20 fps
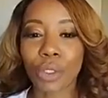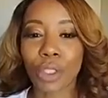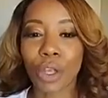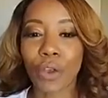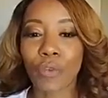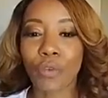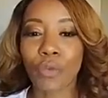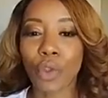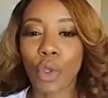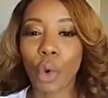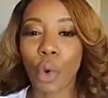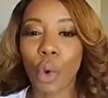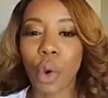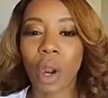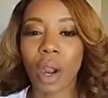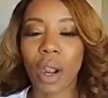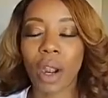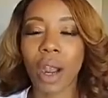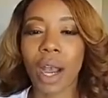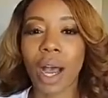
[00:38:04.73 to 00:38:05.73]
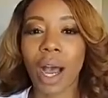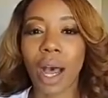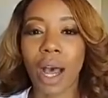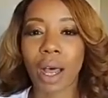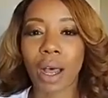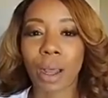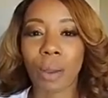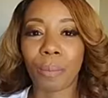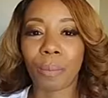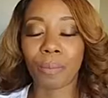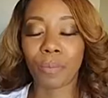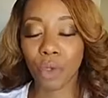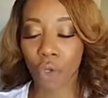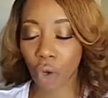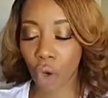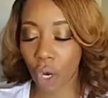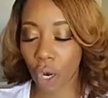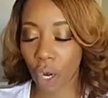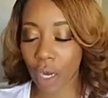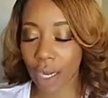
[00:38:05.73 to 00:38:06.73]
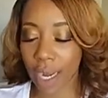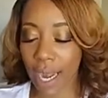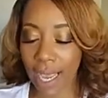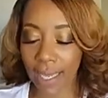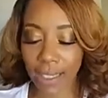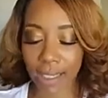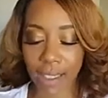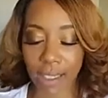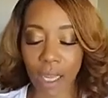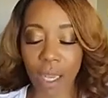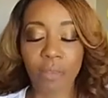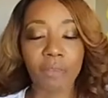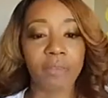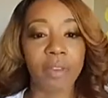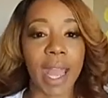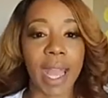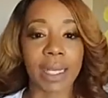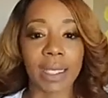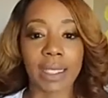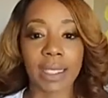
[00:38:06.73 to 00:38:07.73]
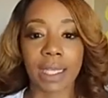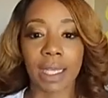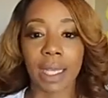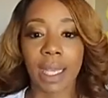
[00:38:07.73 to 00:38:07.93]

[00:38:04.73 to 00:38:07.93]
of your next event.